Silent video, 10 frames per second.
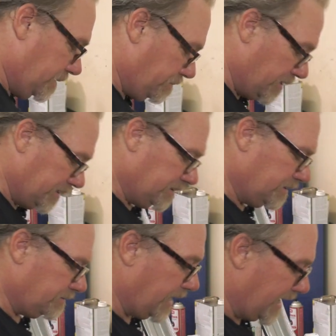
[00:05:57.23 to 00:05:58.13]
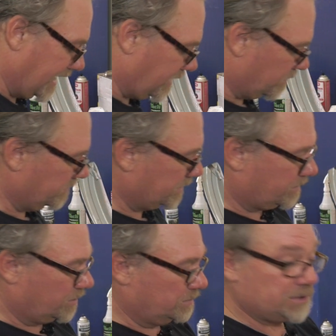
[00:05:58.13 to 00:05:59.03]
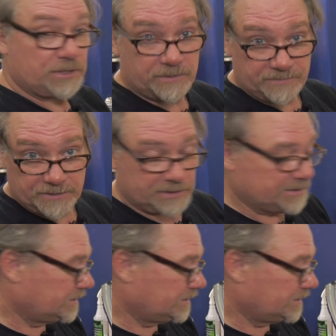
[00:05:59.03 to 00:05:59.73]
to put the rag over the chrome surface.